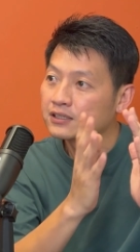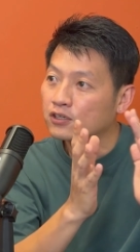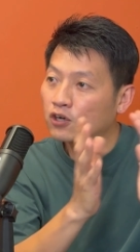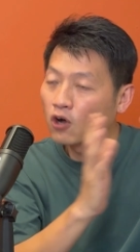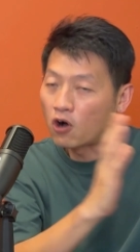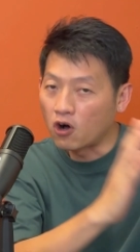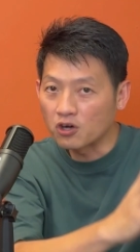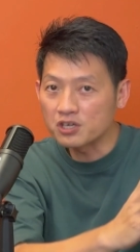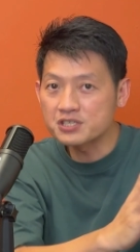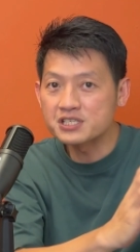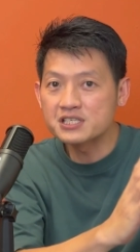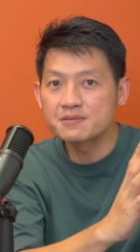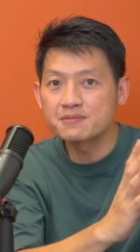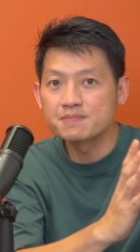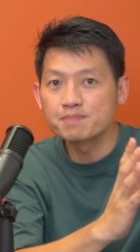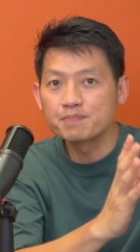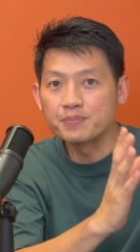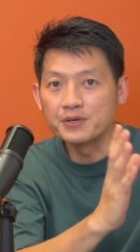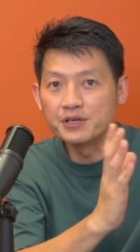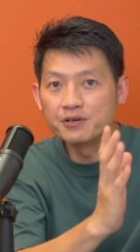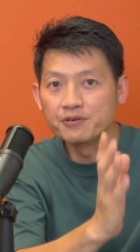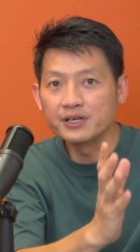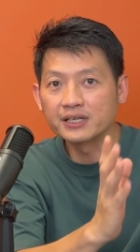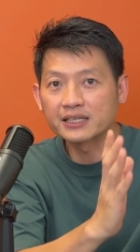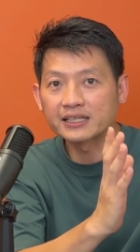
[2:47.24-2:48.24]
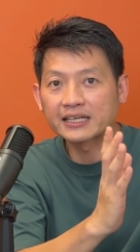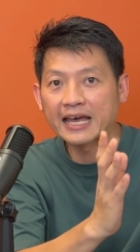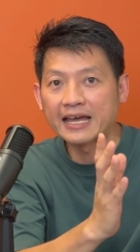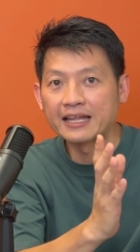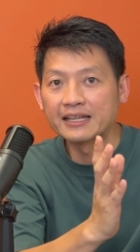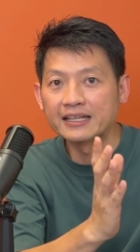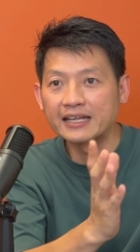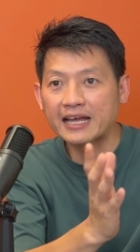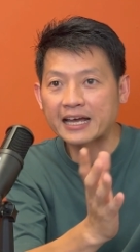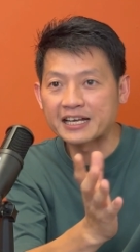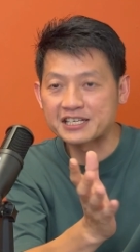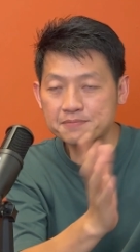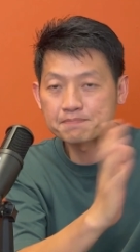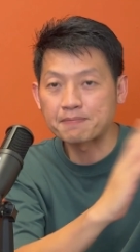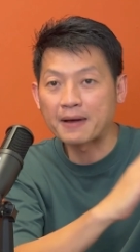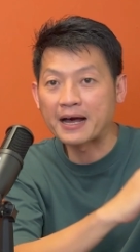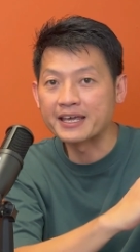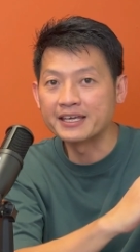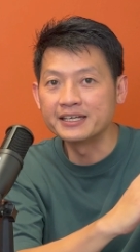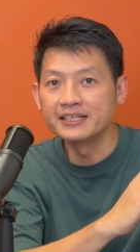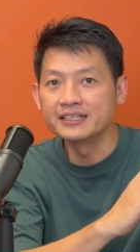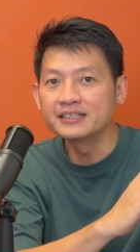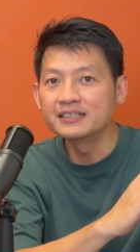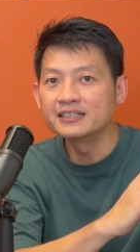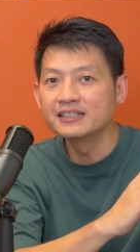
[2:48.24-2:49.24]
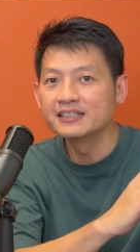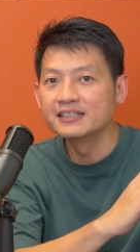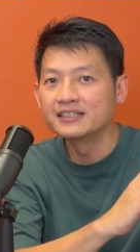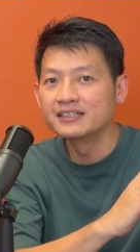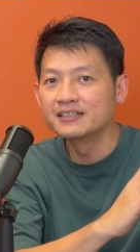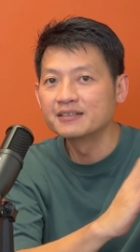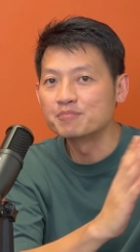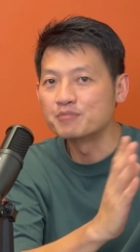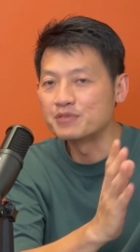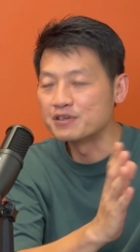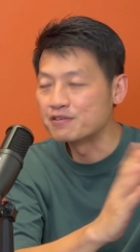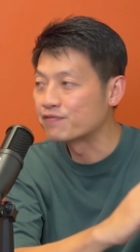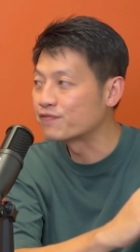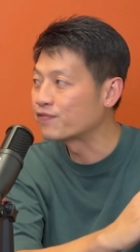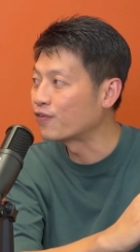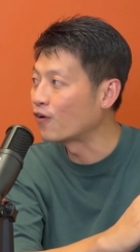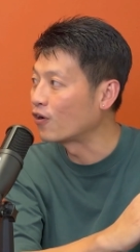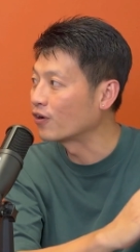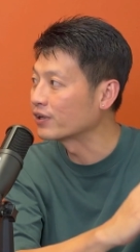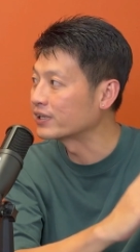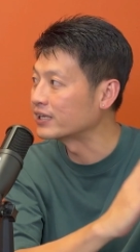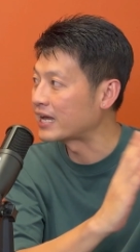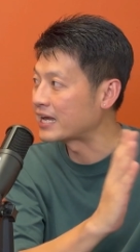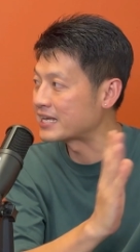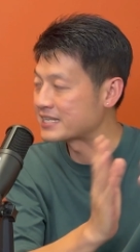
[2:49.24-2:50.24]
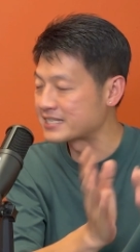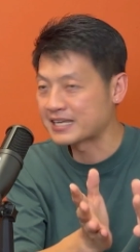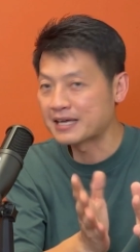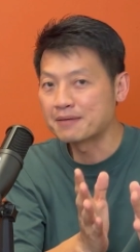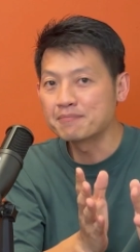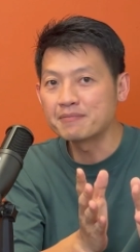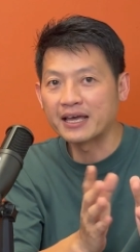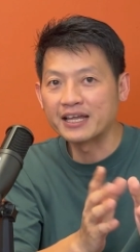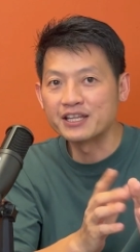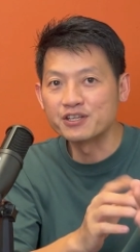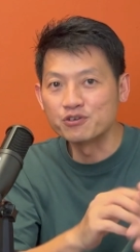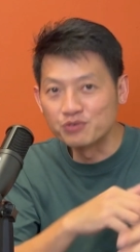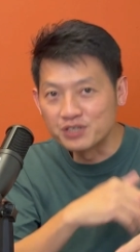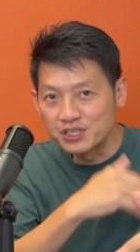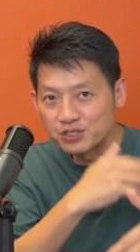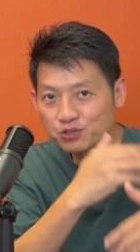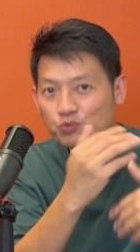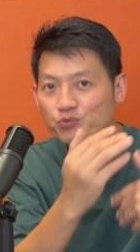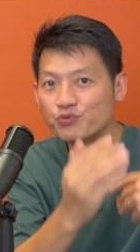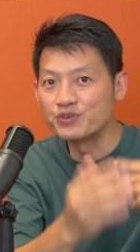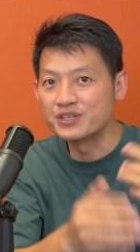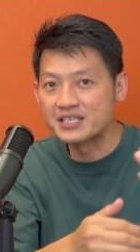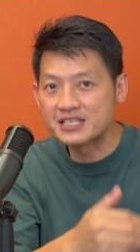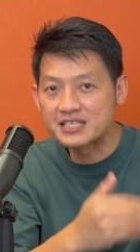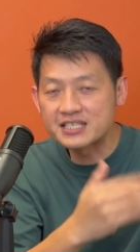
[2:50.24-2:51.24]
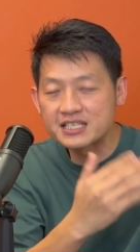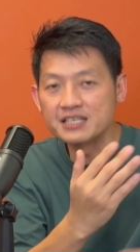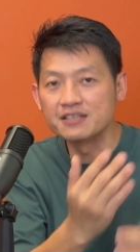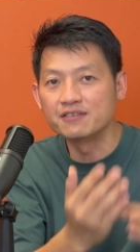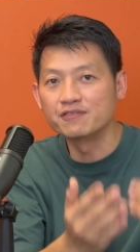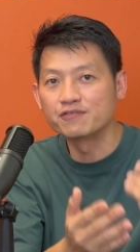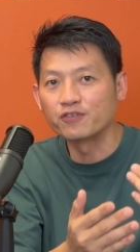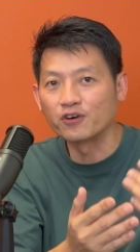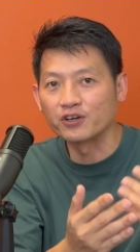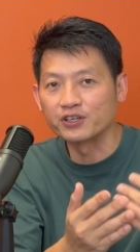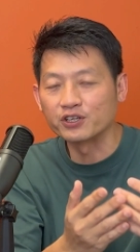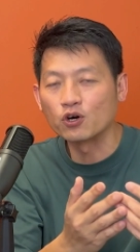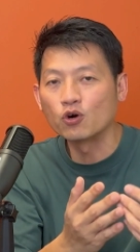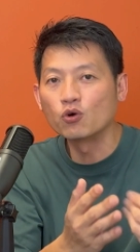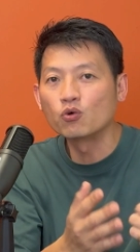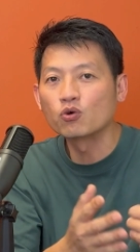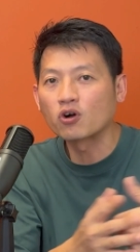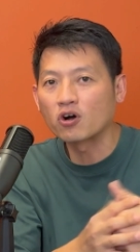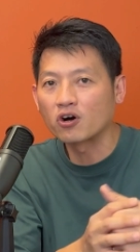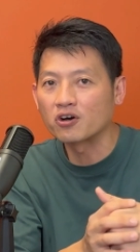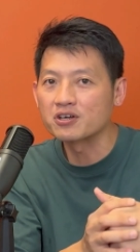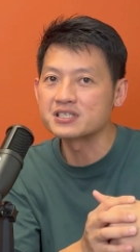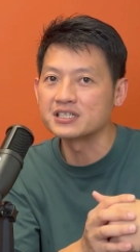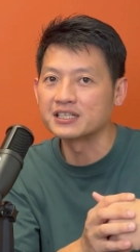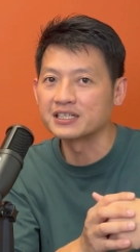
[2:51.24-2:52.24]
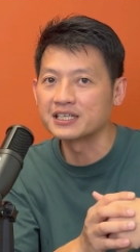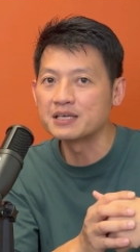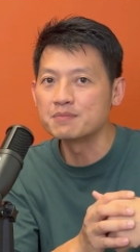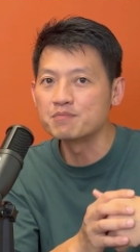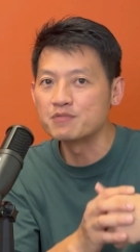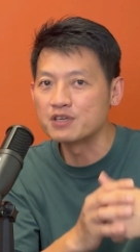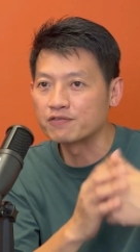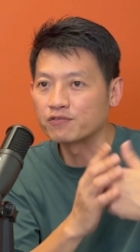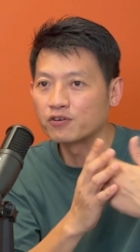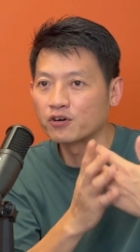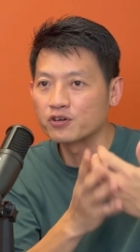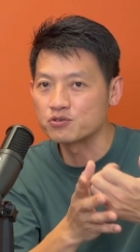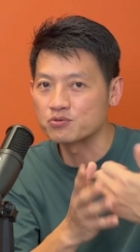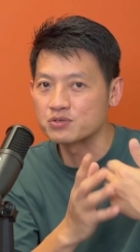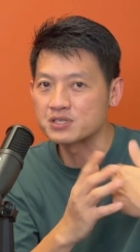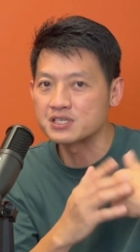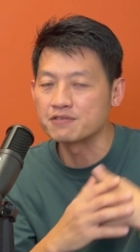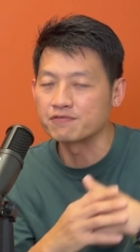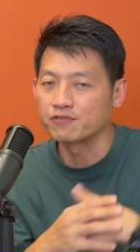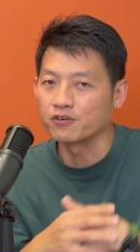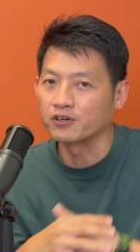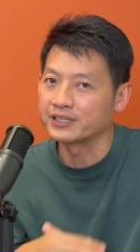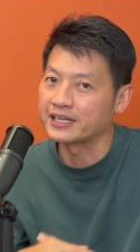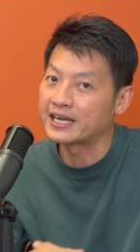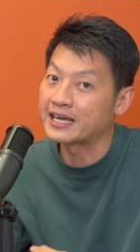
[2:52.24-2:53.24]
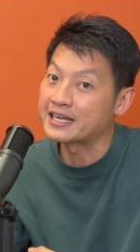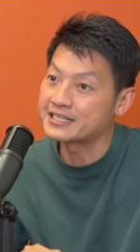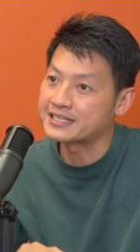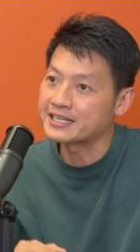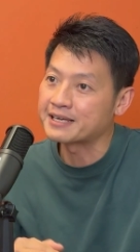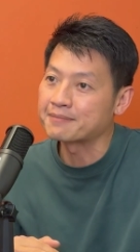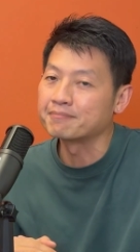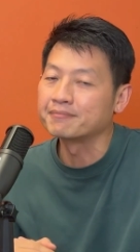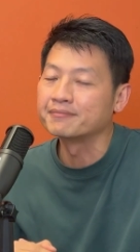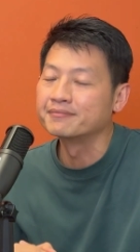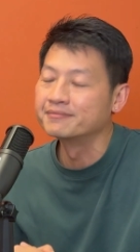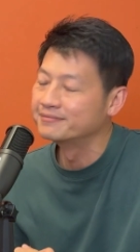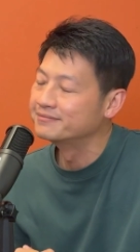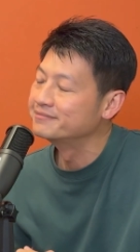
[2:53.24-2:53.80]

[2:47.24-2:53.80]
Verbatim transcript: course period can expire before the exam, and you need to resit for the whole course again before you sit for the exam.